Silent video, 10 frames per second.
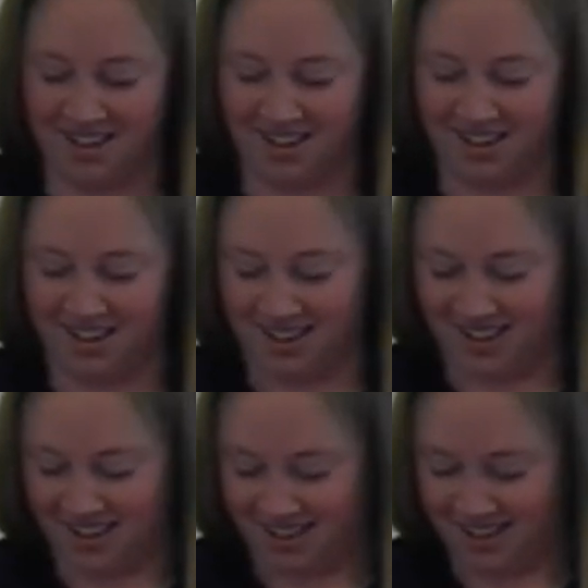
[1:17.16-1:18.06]

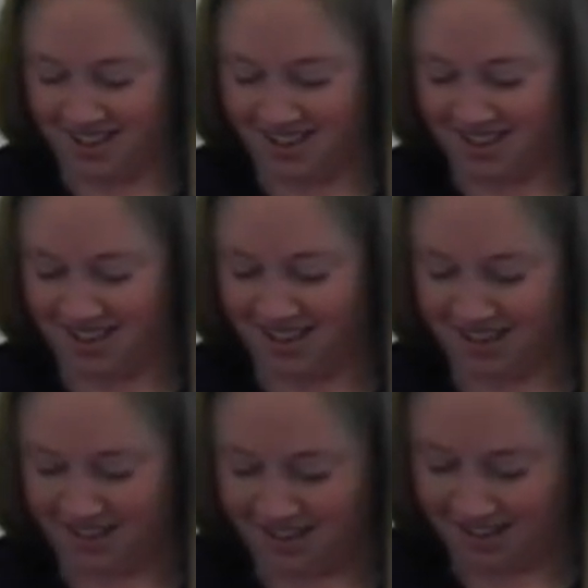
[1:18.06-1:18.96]

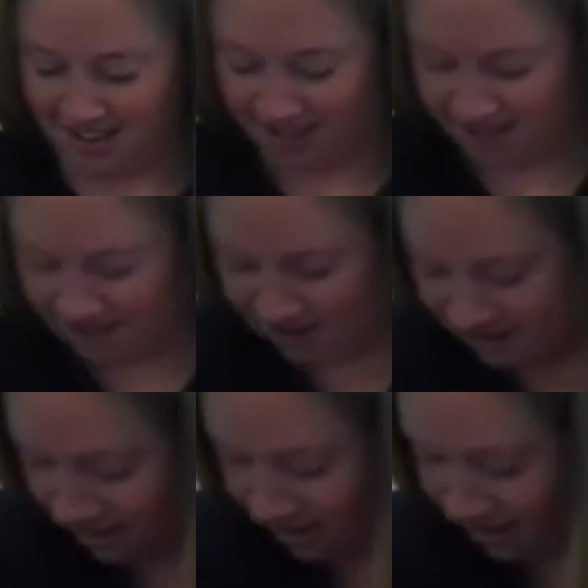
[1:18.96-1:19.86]

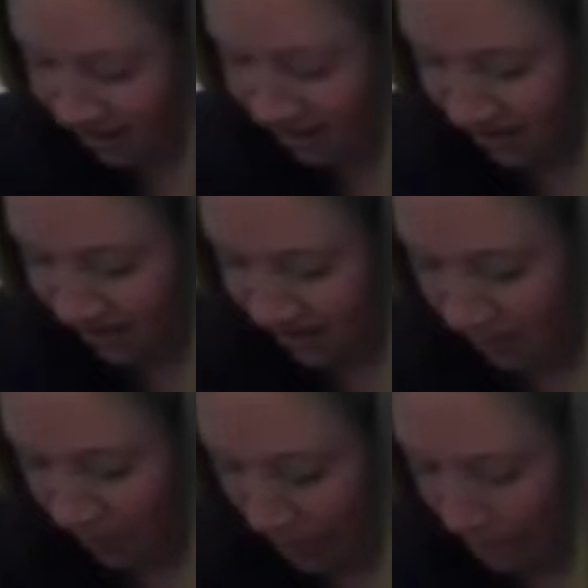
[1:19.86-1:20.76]

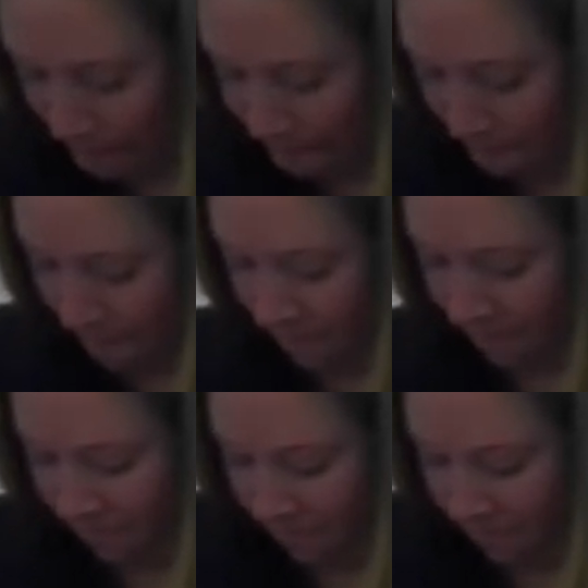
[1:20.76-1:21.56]
No one is speaking in this clip.